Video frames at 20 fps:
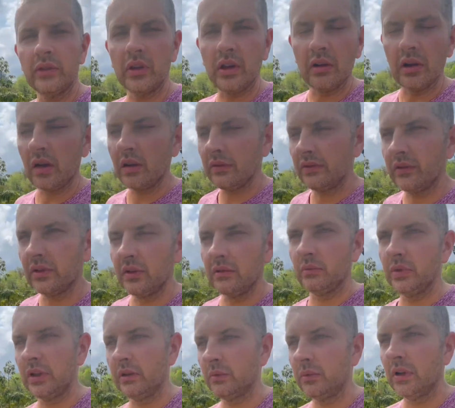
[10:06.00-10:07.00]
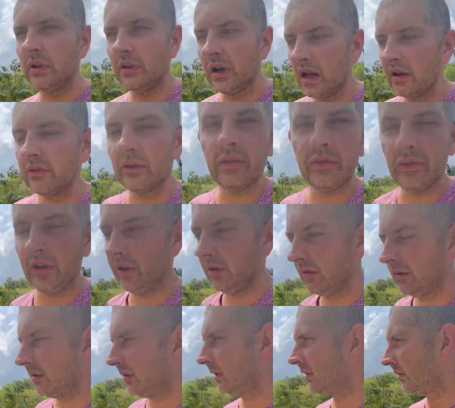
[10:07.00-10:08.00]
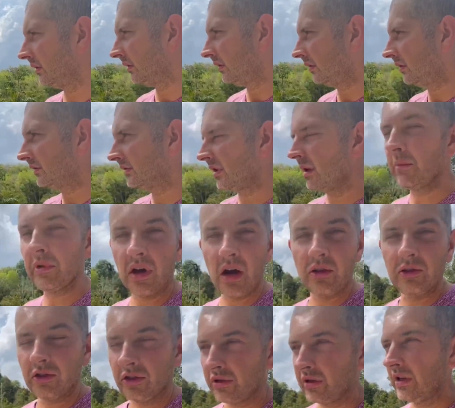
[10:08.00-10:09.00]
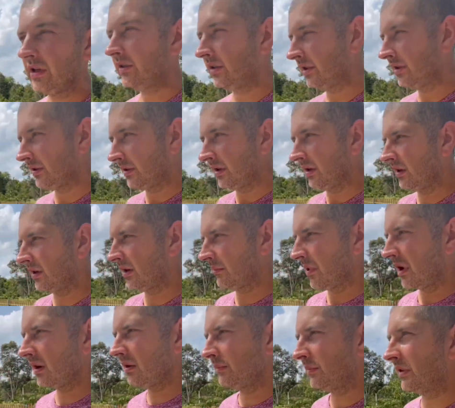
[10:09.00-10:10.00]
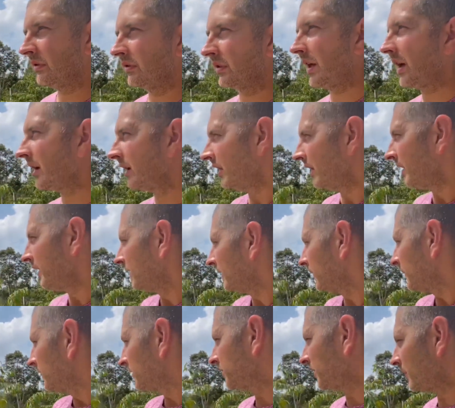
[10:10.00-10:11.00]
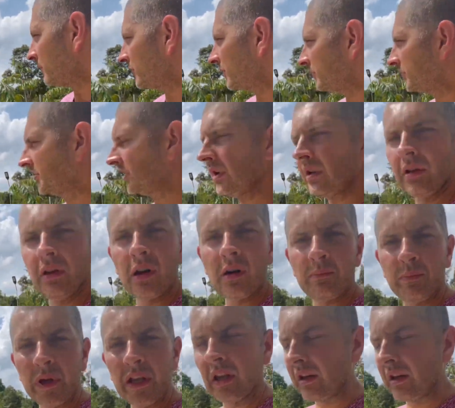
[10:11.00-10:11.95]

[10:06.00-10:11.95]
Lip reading: know, hopefully we will have a few on some of the other trees this year. I'm hoping for that. Some of them certainly are big